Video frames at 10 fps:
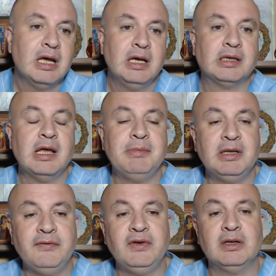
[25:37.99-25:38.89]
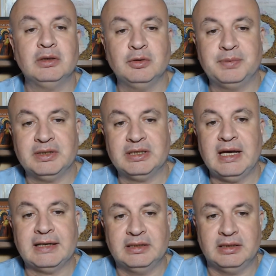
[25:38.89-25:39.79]
It can be difficult to
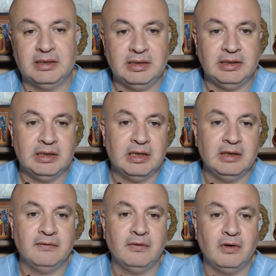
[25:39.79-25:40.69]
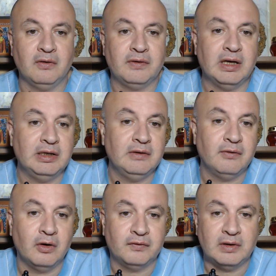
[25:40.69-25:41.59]
protect the
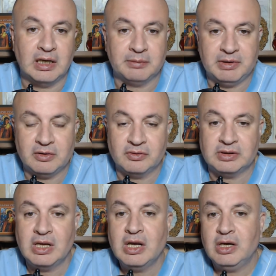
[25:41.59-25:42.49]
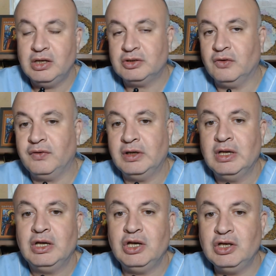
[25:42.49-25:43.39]
uninvolved lung because it's often
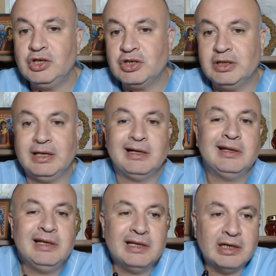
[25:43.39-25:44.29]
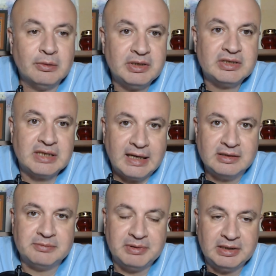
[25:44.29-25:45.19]
initially unclear which side
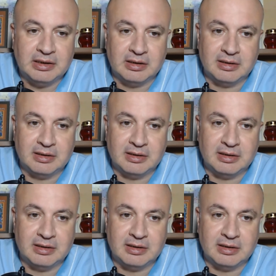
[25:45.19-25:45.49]
is bleeding.